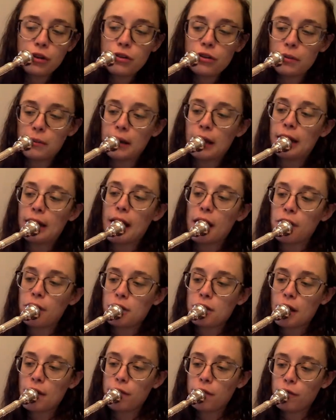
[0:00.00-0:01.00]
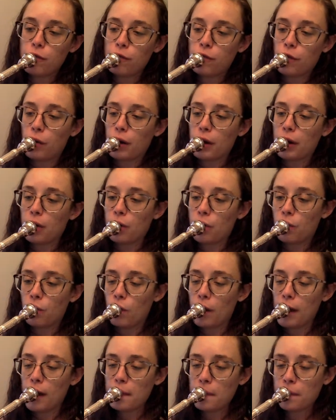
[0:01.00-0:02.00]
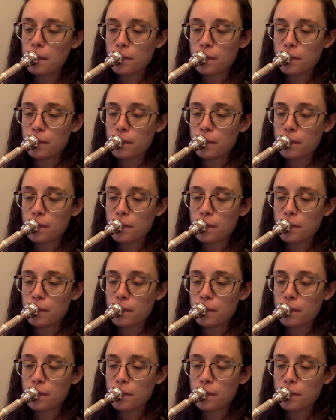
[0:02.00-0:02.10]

so I'm going to count us off in 4. 1,